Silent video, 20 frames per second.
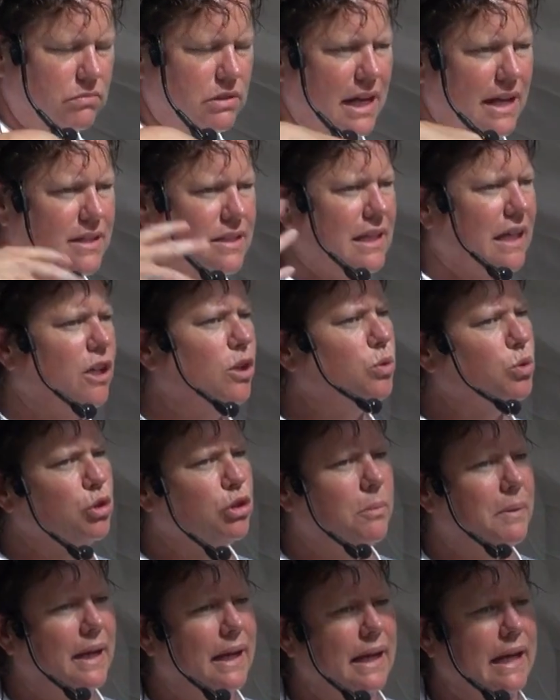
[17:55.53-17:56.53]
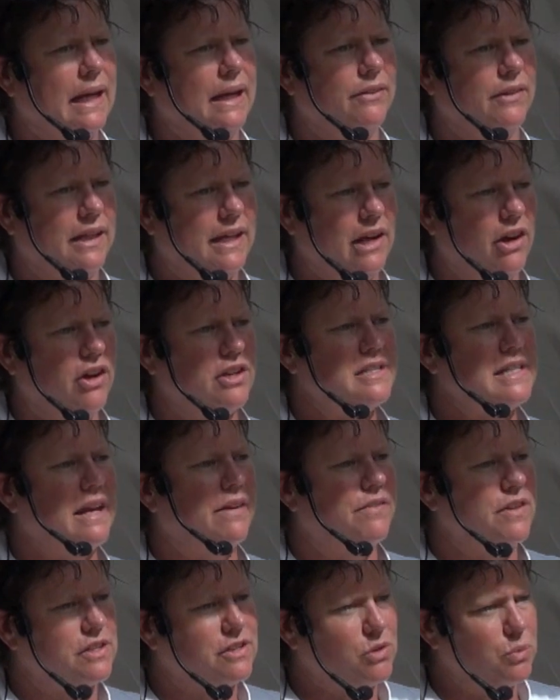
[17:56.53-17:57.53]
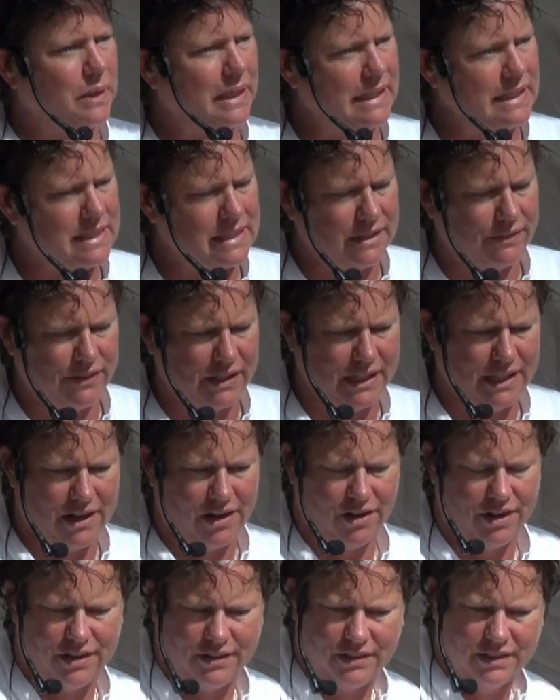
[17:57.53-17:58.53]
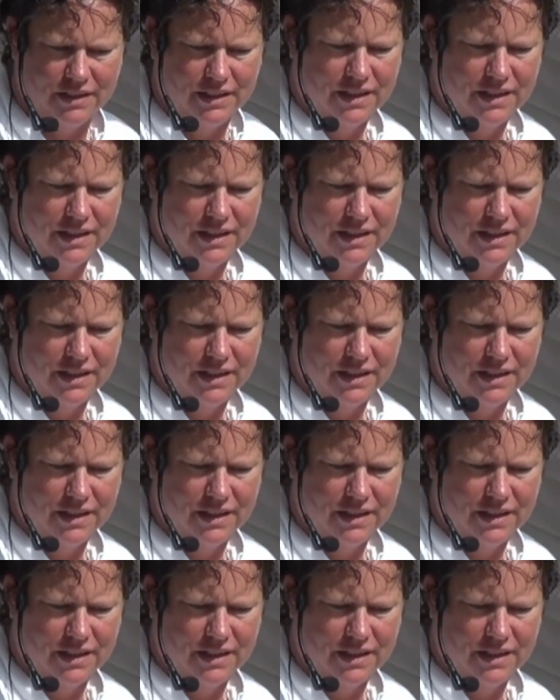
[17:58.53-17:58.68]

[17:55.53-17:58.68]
taste like a rutabaga and the carrot to have the sweetness of the carrot.